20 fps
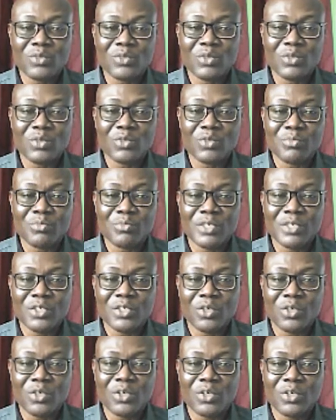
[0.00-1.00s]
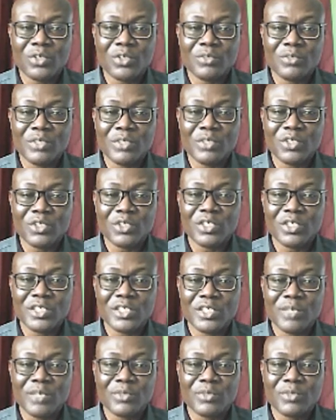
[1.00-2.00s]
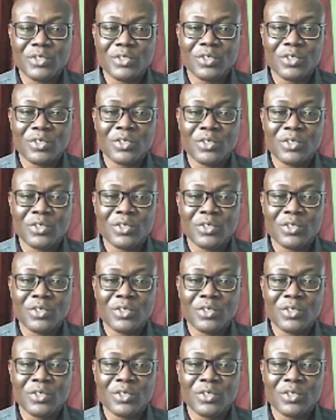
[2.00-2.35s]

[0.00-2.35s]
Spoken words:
you want to measure the temperature,